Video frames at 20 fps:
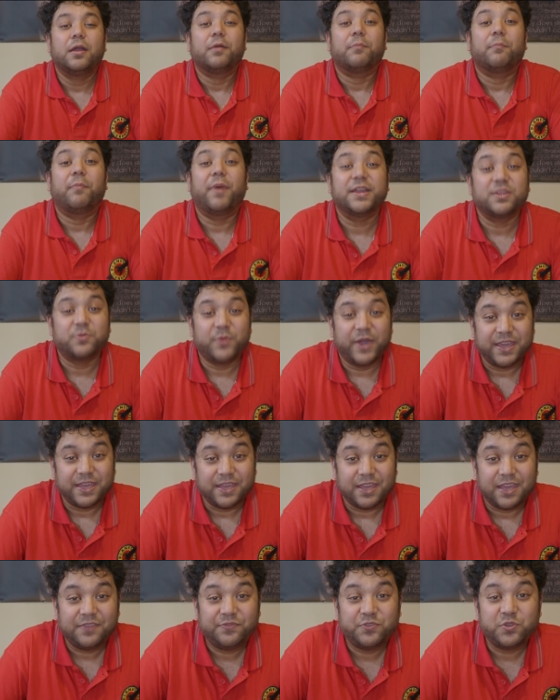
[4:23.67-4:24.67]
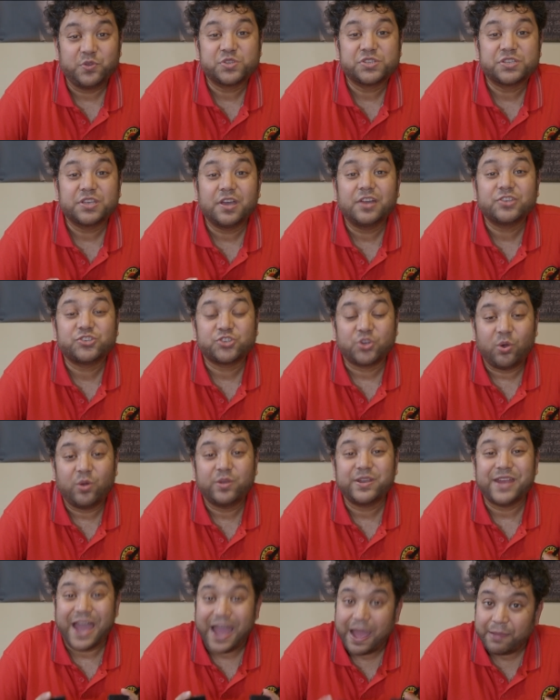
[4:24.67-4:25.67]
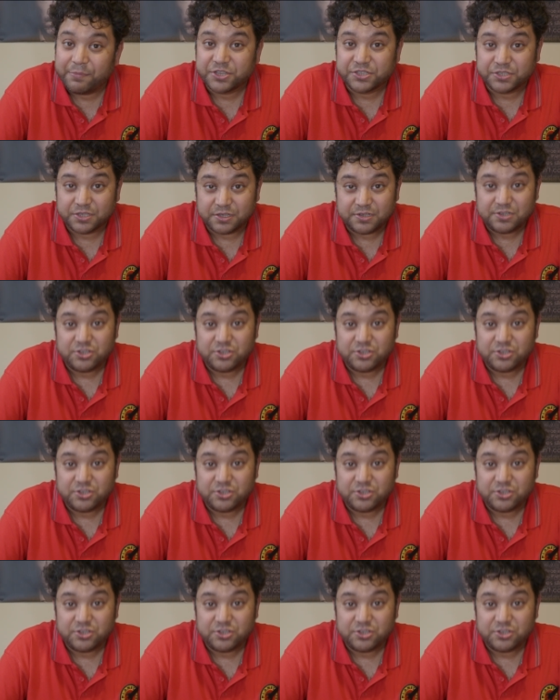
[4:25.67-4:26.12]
By the way, if you search on Amazon,